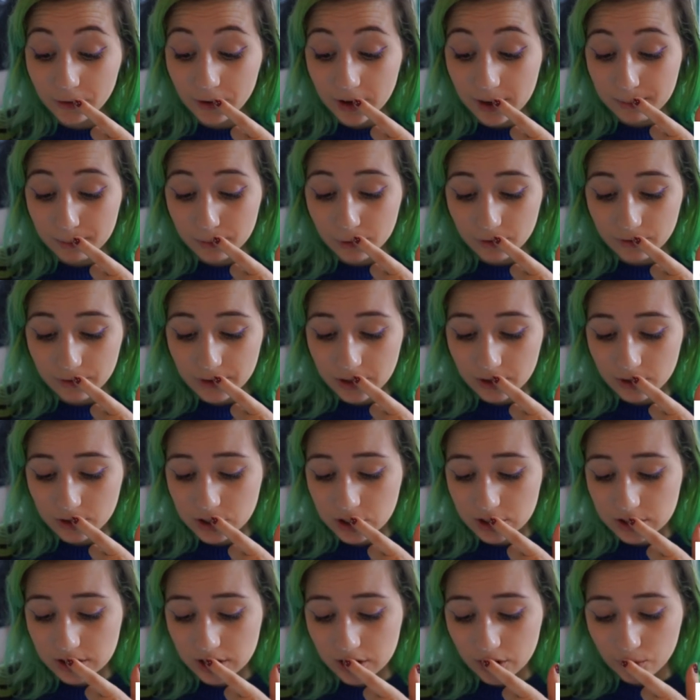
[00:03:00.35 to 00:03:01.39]
a great movie or
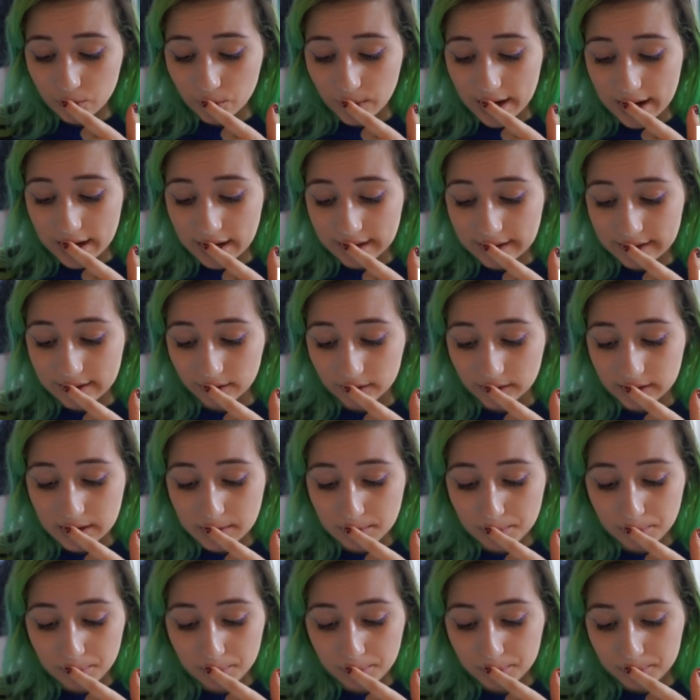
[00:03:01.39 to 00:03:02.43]
just a great
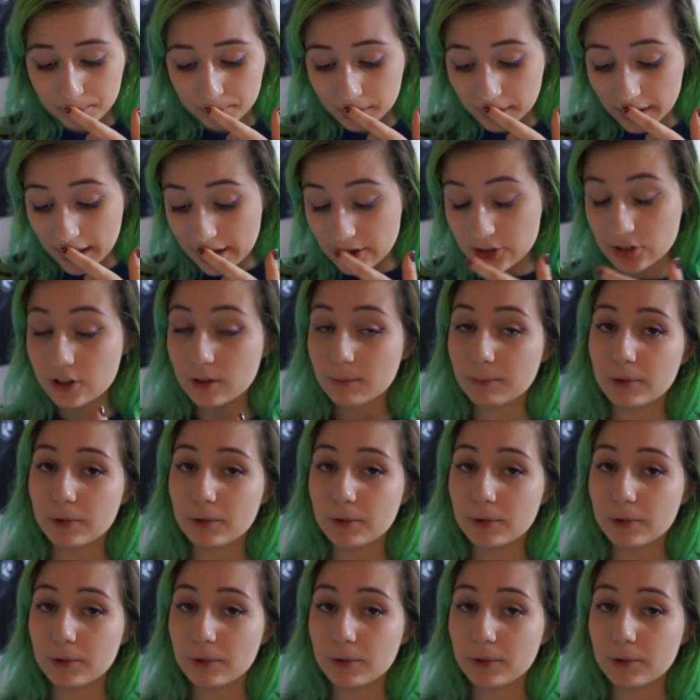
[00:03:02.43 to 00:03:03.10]
guilty pleasure